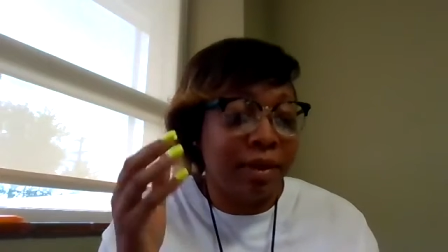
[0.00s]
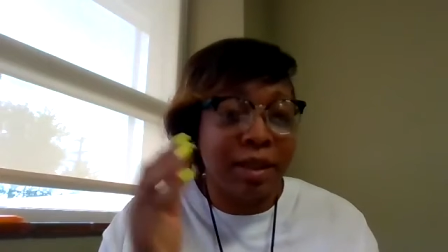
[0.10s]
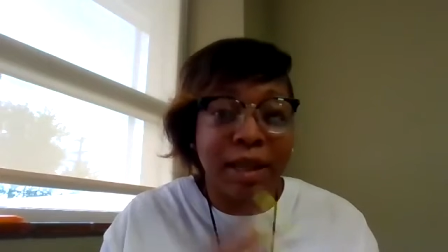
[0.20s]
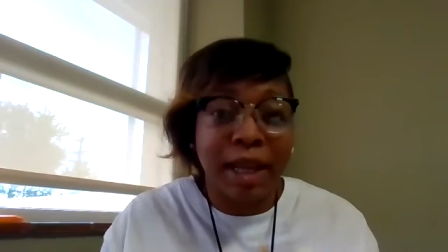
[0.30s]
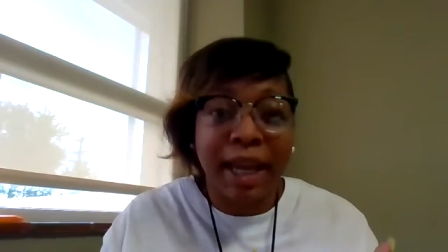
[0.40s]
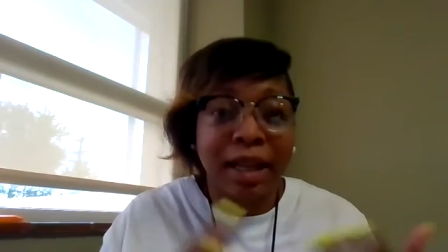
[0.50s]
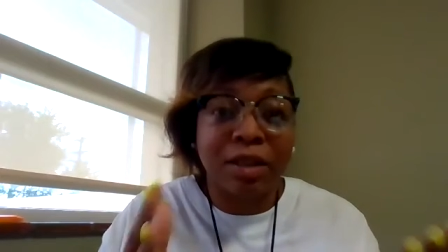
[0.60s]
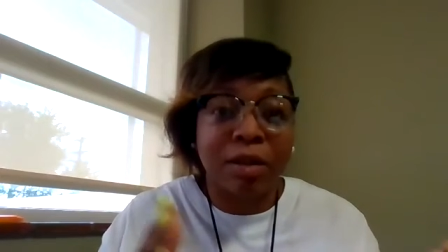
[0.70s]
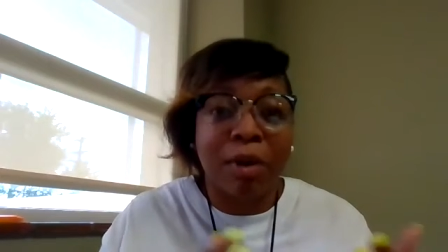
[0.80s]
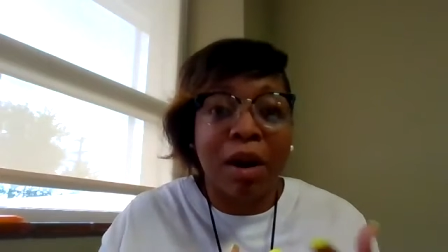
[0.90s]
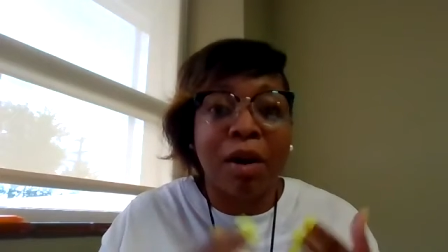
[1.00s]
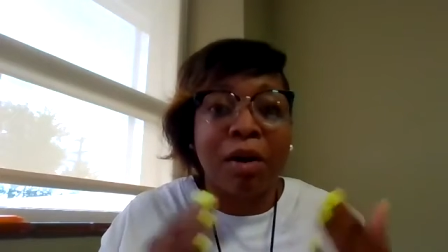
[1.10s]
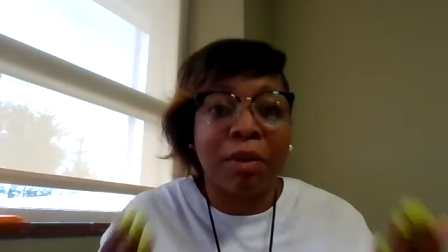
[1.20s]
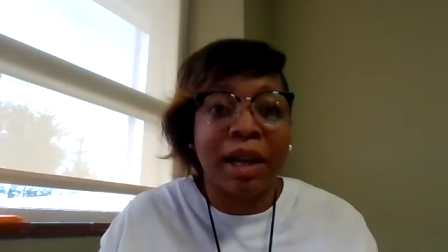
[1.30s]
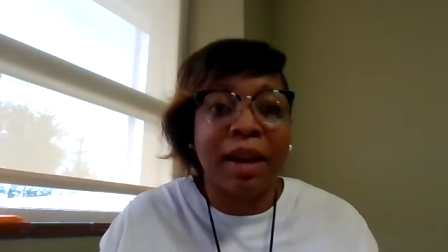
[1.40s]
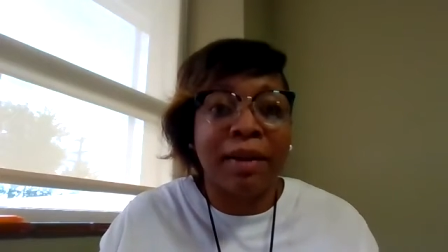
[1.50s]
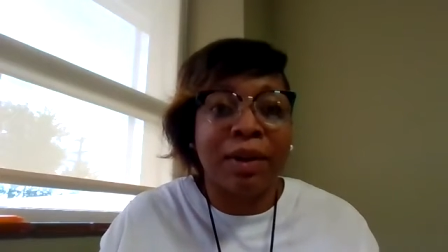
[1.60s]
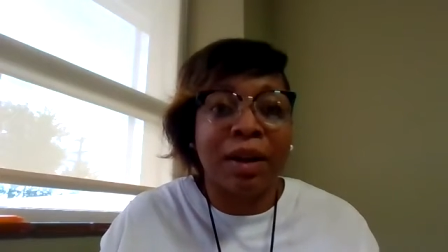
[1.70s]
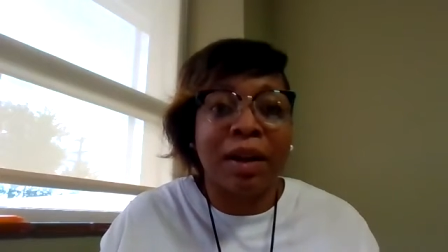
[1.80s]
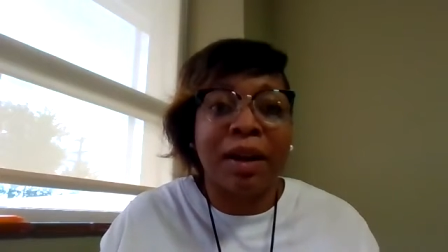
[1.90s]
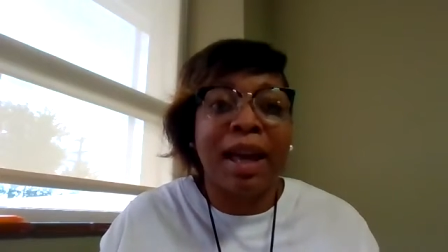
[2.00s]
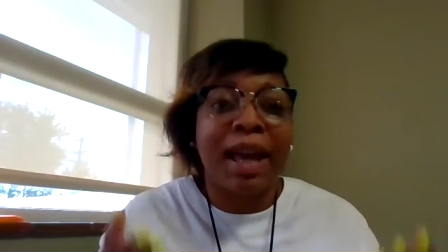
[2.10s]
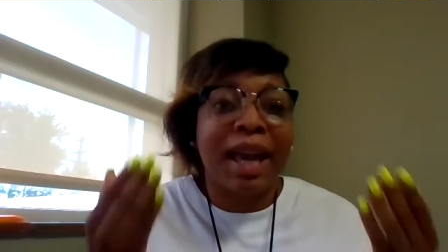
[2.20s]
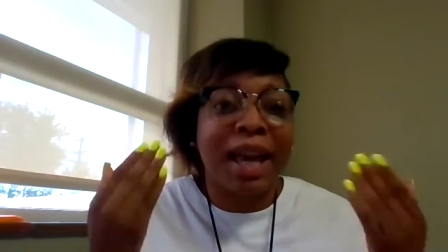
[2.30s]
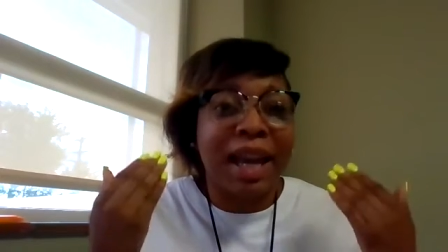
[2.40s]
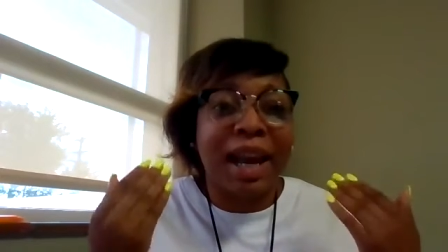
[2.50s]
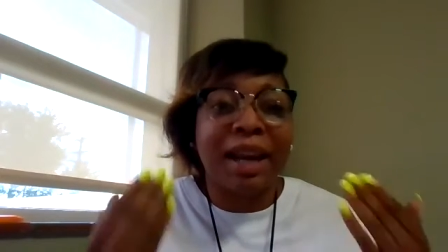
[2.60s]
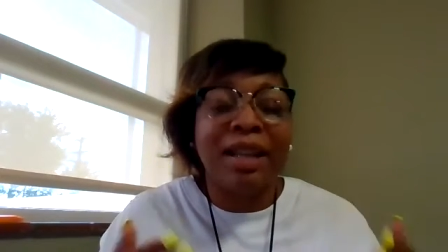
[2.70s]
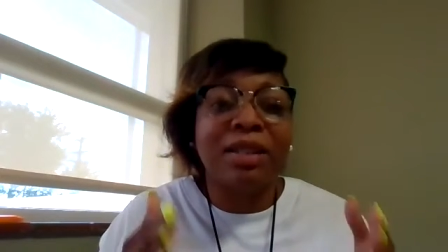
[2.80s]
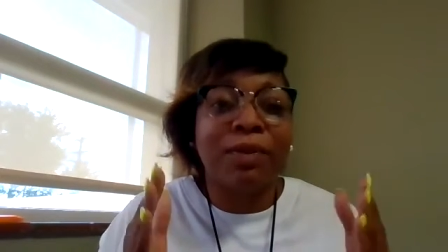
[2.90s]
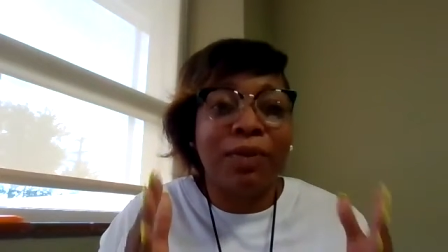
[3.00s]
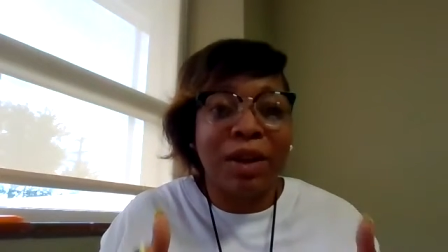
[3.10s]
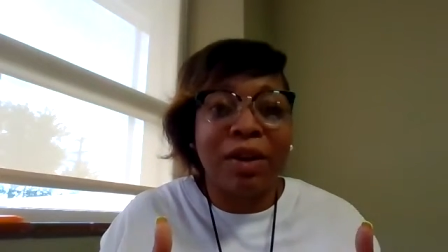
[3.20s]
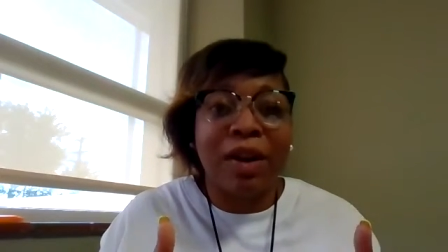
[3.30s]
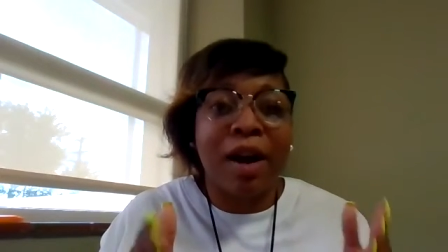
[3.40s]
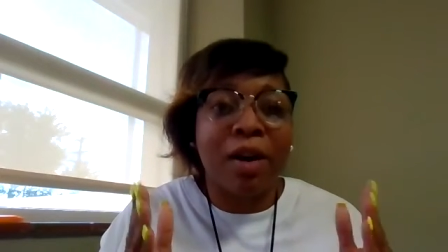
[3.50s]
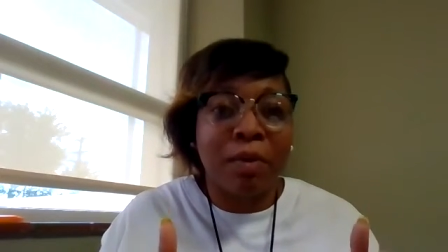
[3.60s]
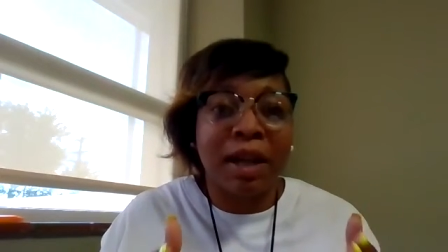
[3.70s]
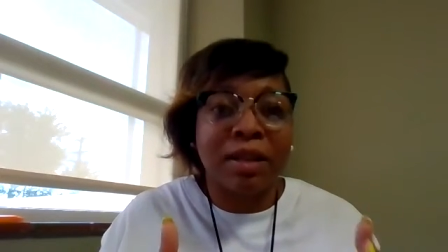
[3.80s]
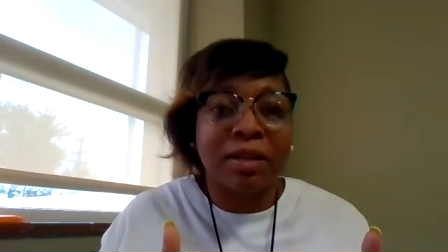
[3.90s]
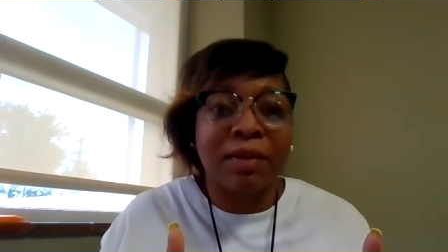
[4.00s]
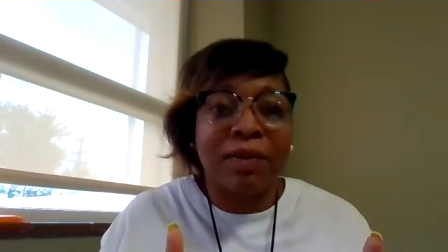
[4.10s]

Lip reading: today, tomorrow, whatever, and I need to figure out a way to